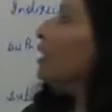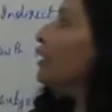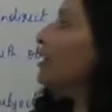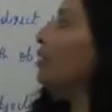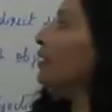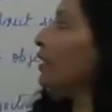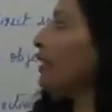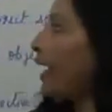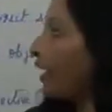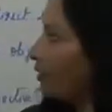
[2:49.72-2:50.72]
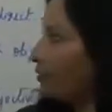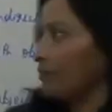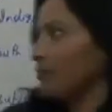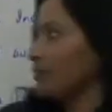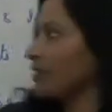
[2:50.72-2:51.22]
Here again,
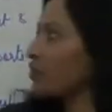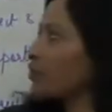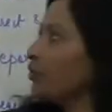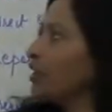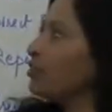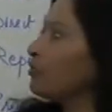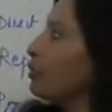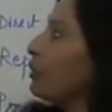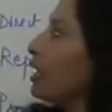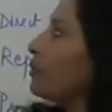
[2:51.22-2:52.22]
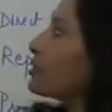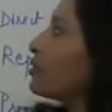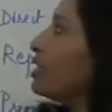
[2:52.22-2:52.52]
the student will be able to